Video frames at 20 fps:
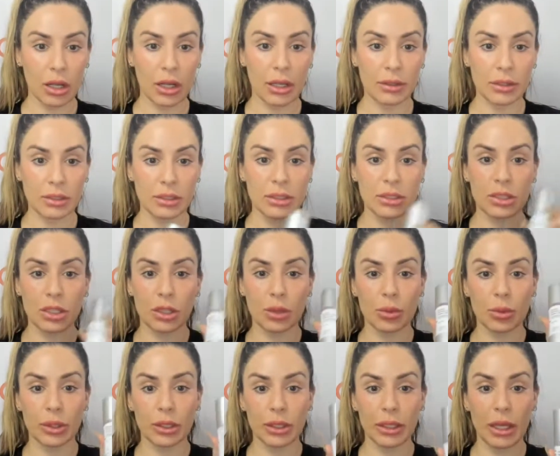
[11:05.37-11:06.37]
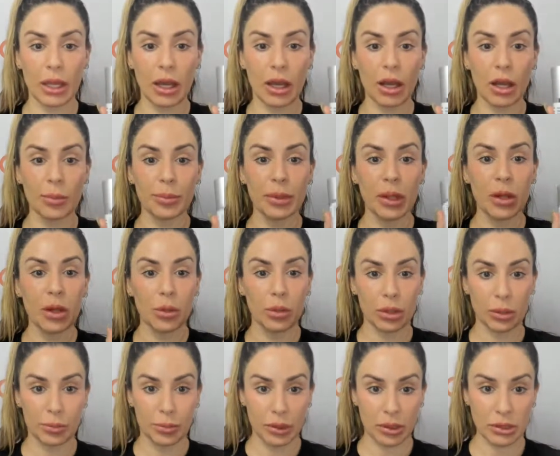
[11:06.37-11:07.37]
And this is going to really help
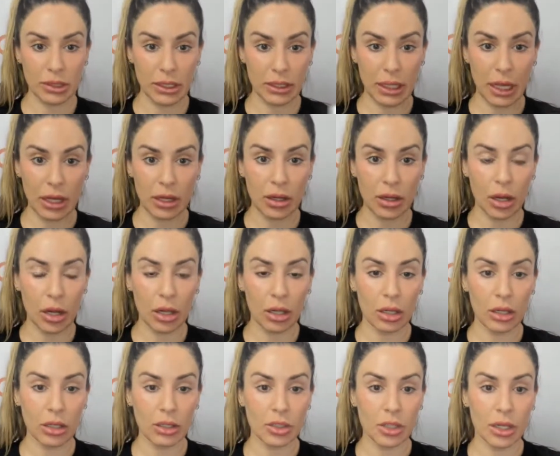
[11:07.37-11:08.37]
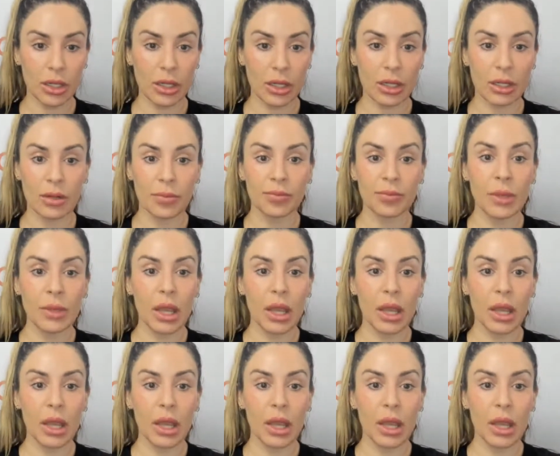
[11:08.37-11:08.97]
with building that collagen,